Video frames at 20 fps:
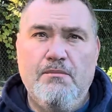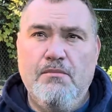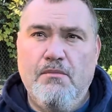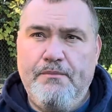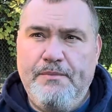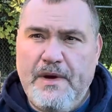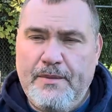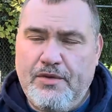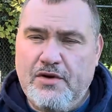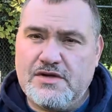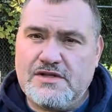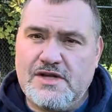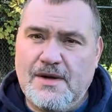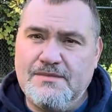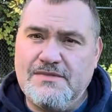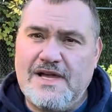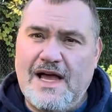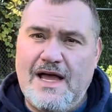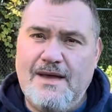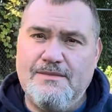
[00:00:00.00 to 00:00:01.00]
people
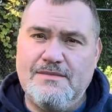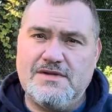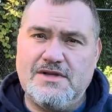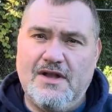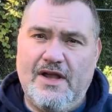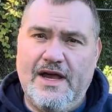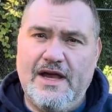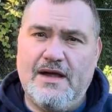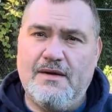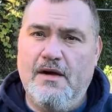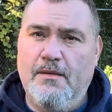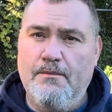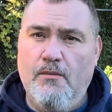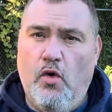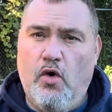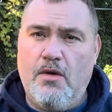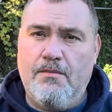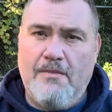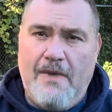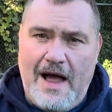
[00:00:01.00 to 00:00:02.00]
sometimes like
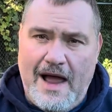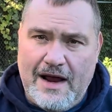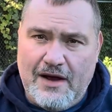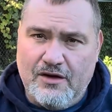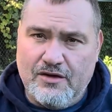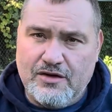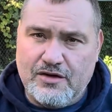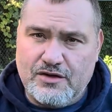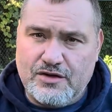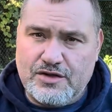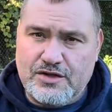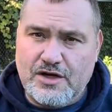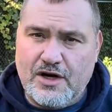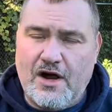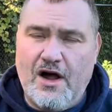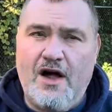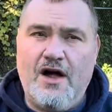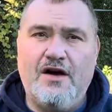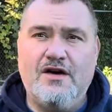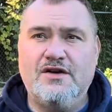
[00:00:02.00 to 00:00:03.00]
more milder
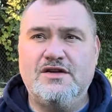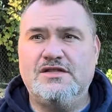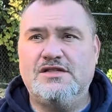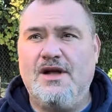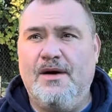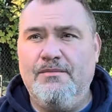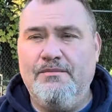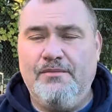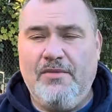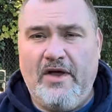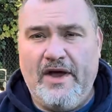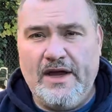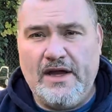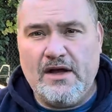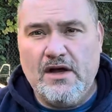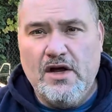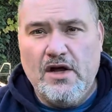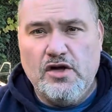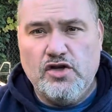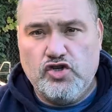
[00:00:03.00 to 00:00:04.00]
cigars, some like
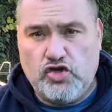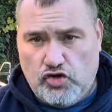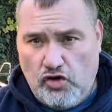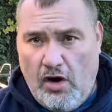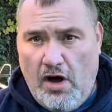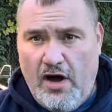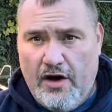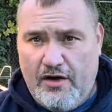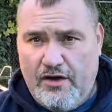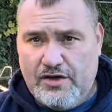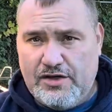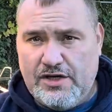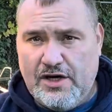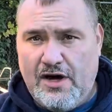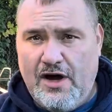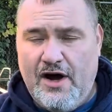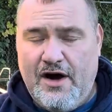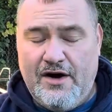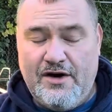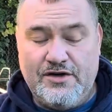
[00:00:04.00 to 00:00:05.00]
stronger
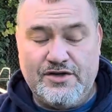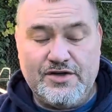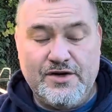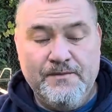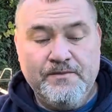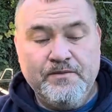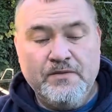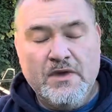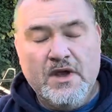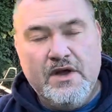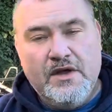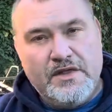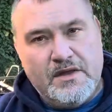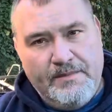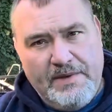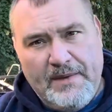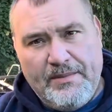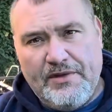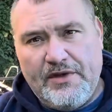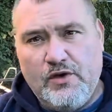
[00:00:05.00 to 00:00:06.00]
cigars.
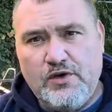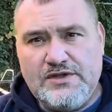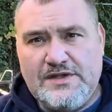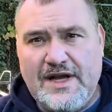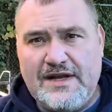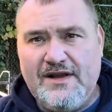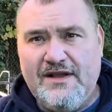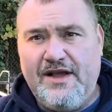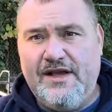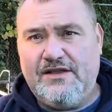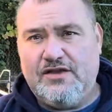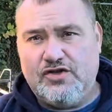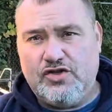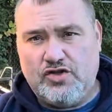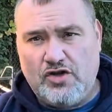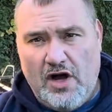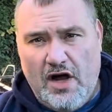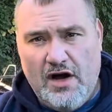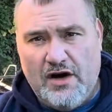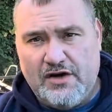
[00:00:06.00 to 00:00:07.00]
People that would tend to like the
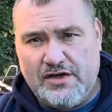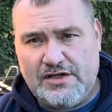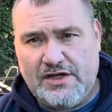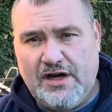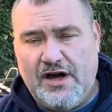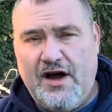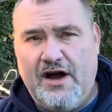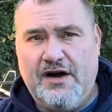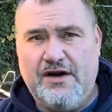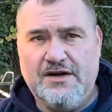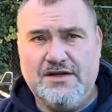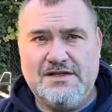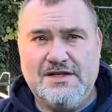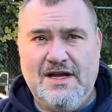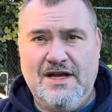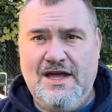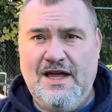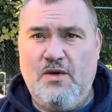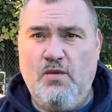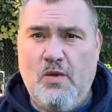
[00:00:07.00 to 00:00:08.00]
stronger cigars,
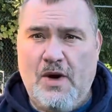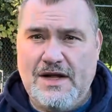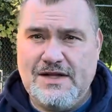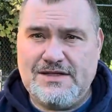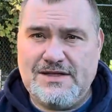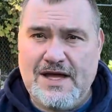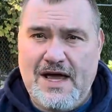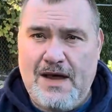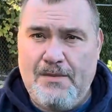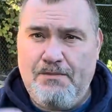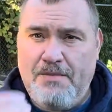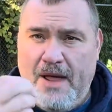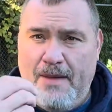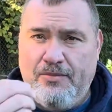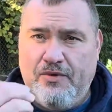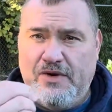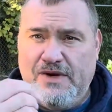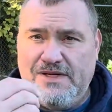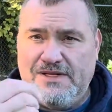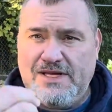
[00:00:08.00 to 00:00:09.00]
again, wants that
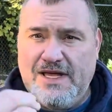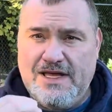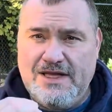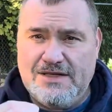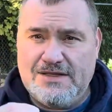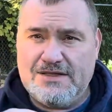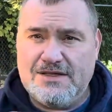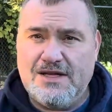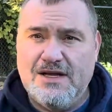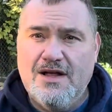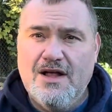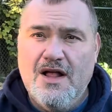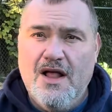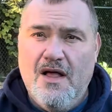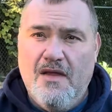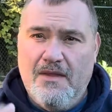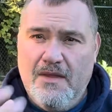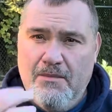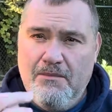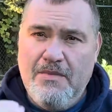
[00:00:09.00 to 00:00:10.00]
peppery taste
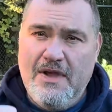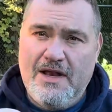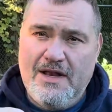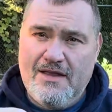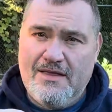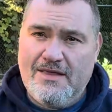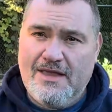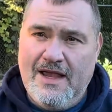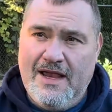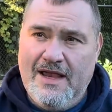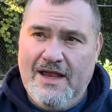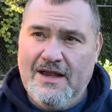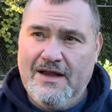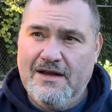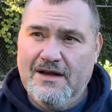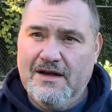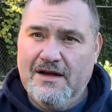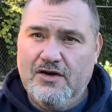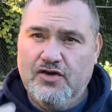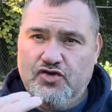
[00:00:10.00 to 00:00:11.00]
the minute they
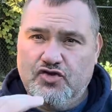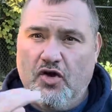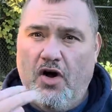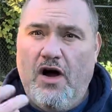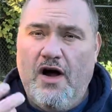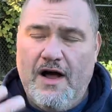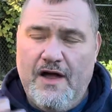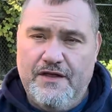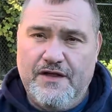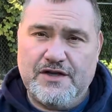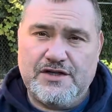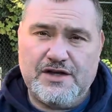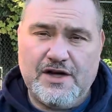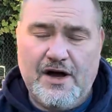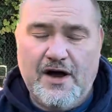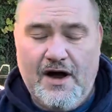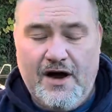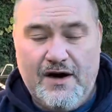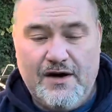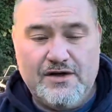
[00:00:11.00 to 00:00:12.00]
draw on the
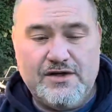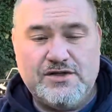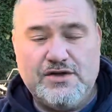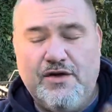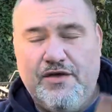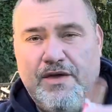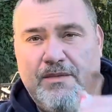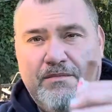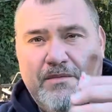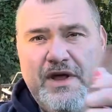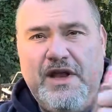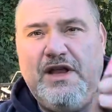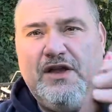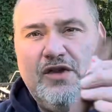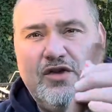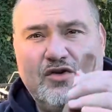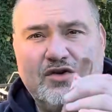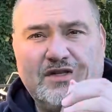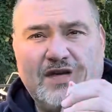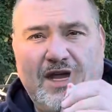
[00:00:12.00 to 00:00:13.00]
cigar. So the minute
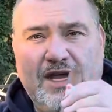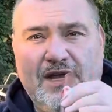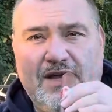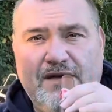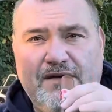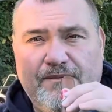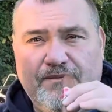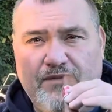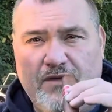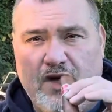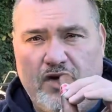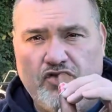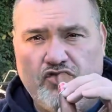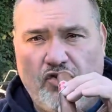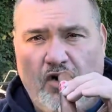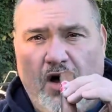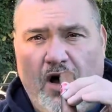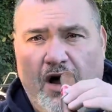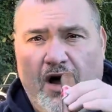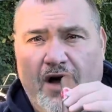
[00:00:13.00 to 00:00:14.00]
you take a
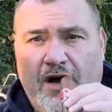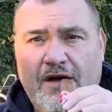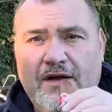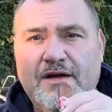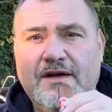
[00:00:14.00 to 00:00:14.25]
draw,